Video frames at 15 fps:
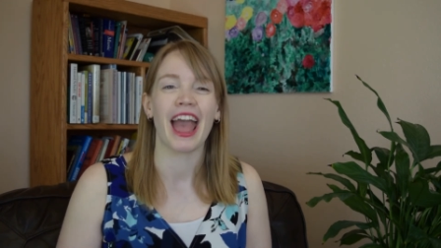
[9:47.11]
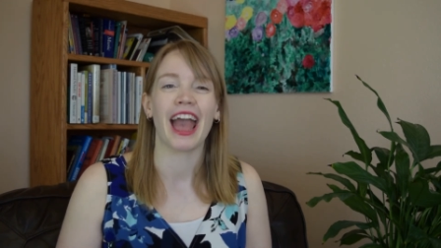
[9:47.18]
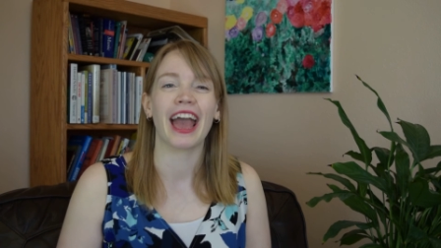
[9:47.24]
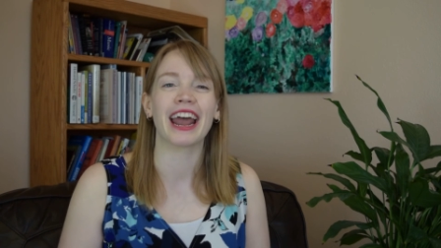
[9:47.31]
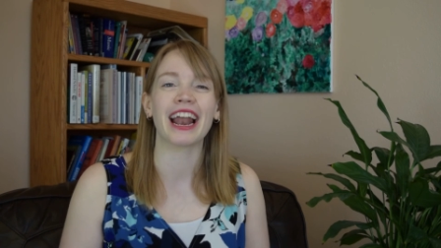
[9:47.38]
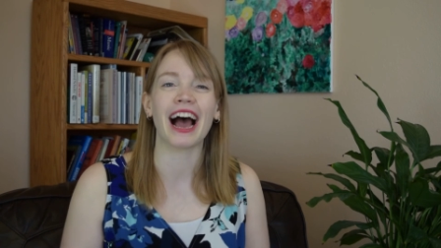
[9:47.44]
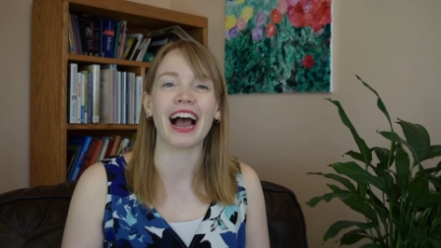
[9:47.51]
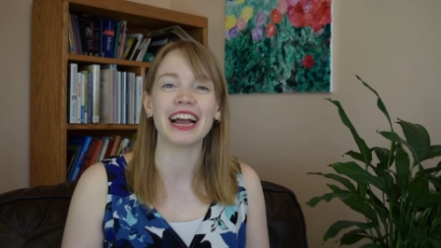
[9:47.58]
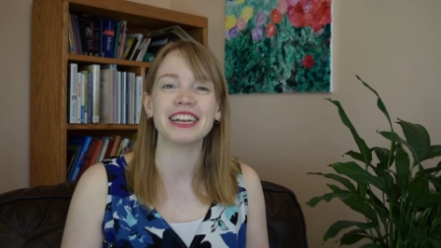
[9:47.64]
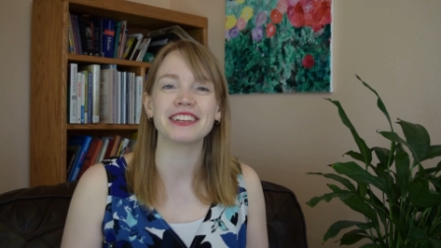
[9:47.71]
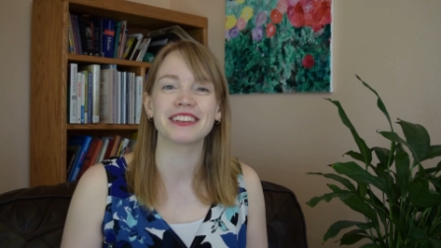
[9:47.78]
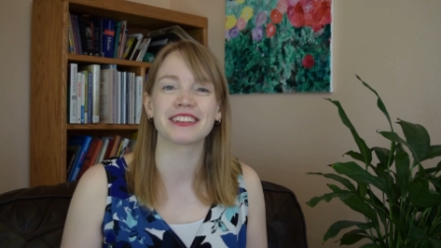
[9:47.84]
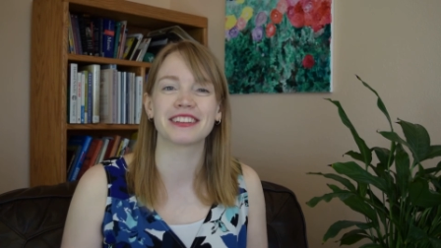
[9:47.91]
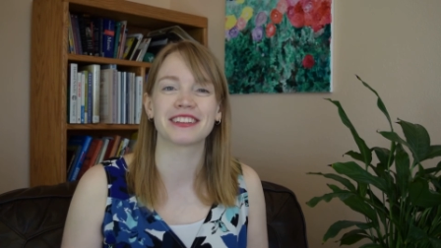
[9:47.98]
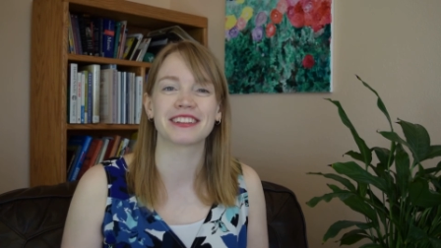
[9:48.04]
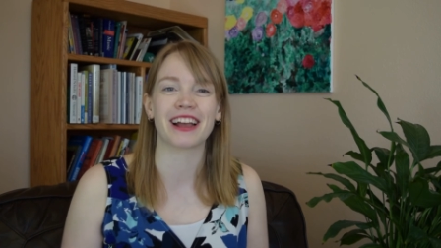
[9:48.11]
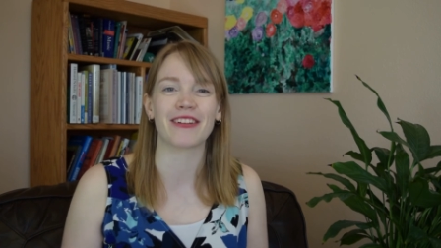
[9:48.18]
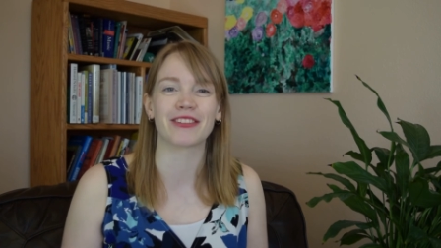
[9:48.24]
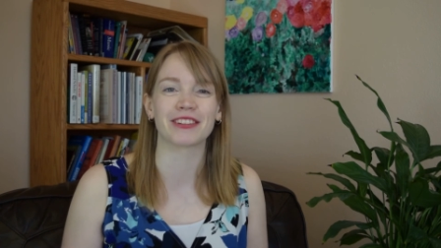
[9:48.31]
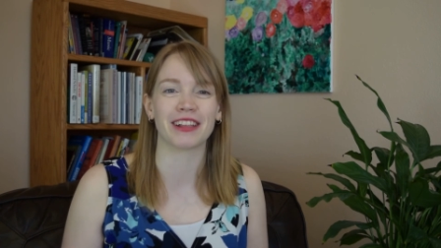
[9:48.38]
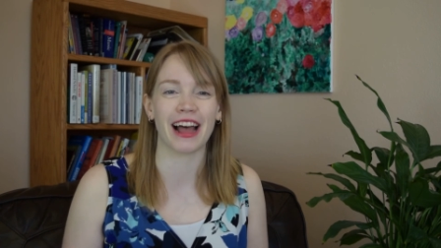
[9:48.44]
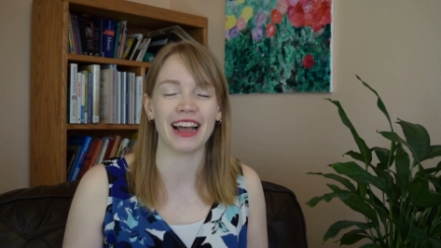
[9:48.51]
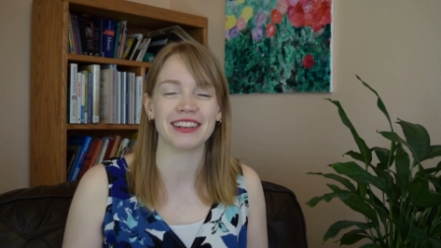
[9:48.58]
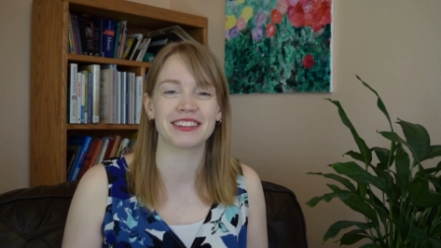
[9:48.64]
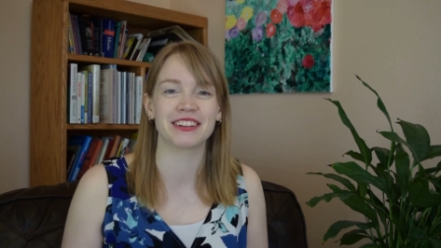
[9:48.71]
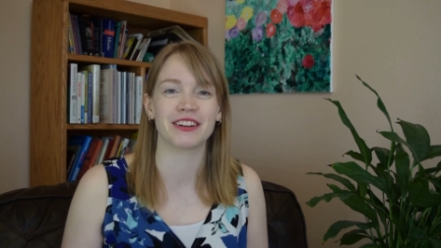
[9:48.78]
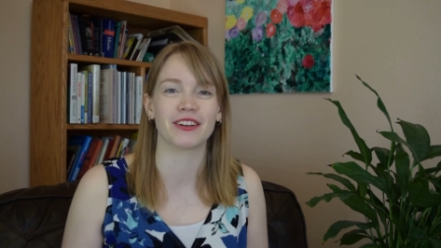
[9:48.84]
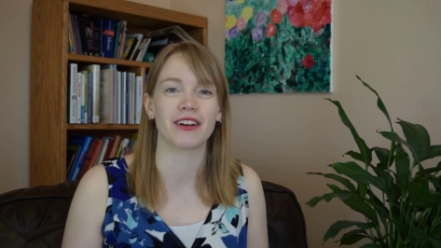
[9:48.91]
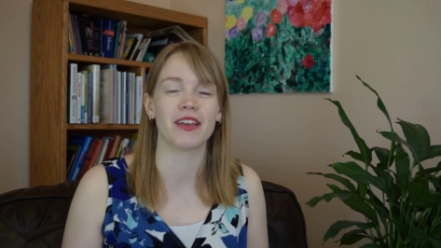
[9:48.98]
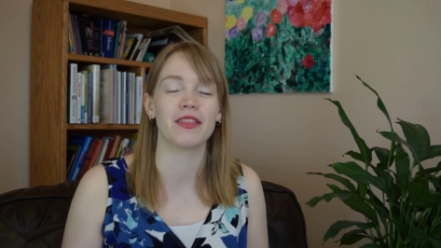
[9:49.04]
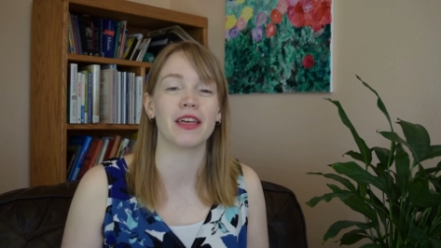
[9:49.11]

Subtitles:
And I just discovered last year